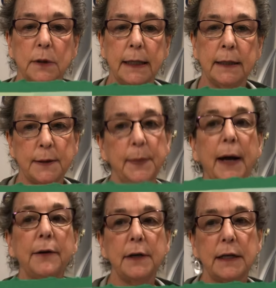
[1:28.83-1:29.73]
it's
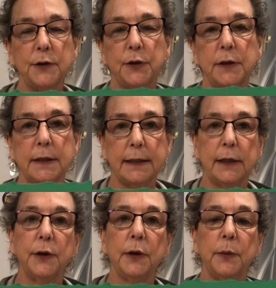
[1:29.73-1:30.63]
mounted, as you can
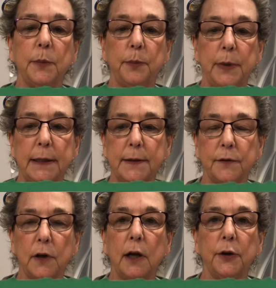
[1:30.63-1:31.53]
see, on a piece of
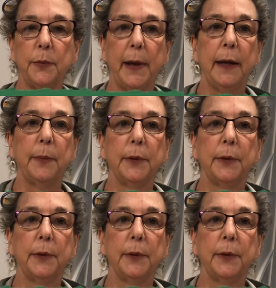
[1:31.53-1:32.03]
colored paper.